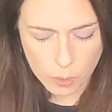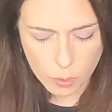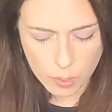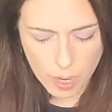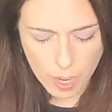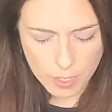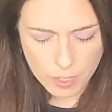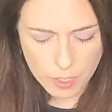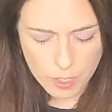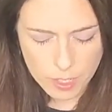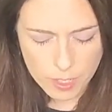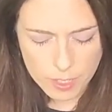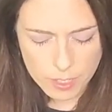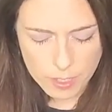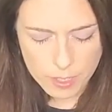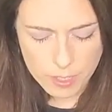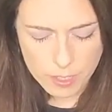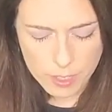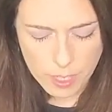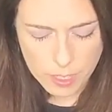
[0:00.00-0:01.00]
Lord, I just
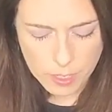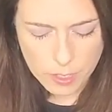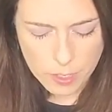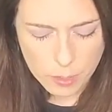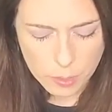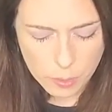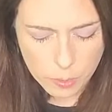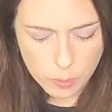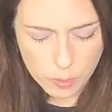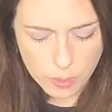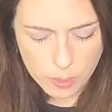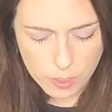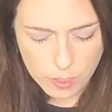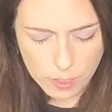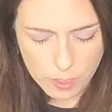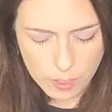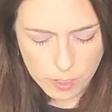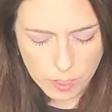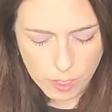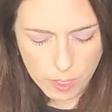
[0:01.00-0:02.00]
thank you
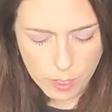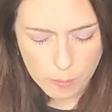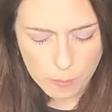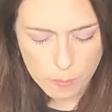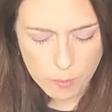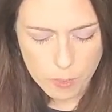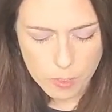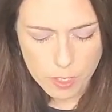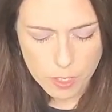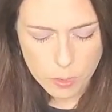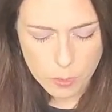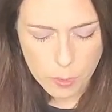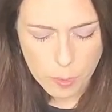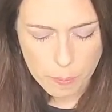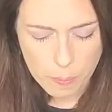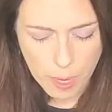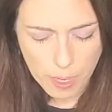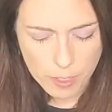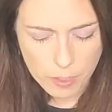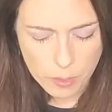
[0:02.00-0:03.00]
um, for this
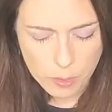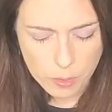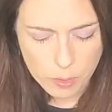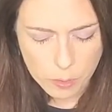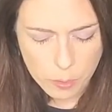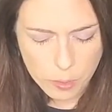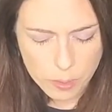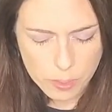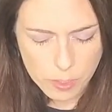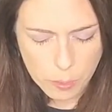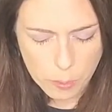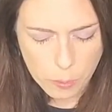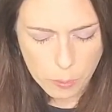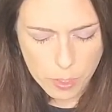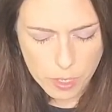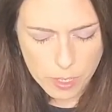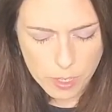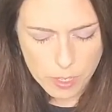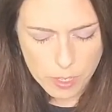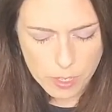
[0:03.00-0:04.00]
reminder, Lord, that
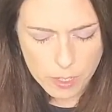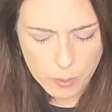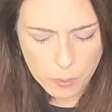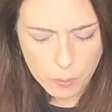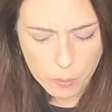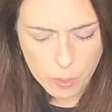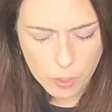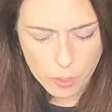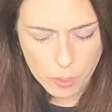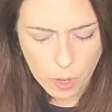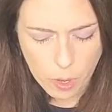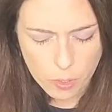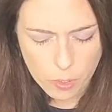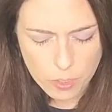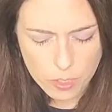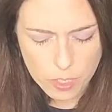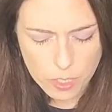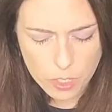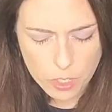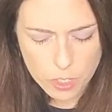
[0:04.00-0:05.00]
we were
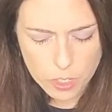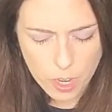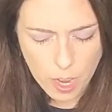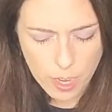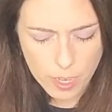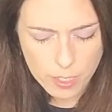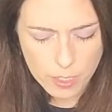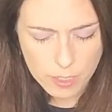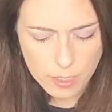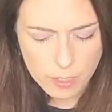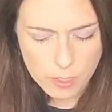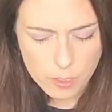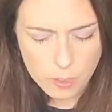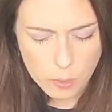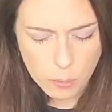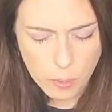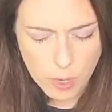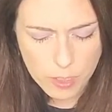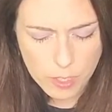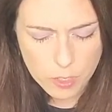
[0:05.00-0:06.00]
called to shine
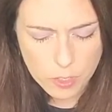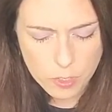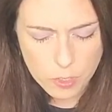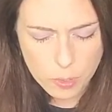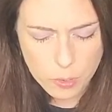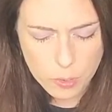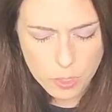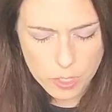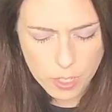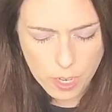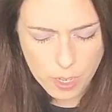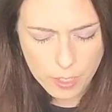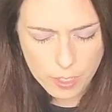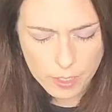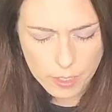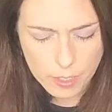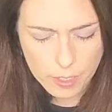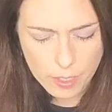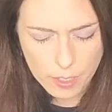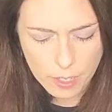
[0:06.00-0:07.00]
the way that you
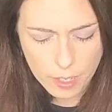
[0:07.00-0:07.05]
shine.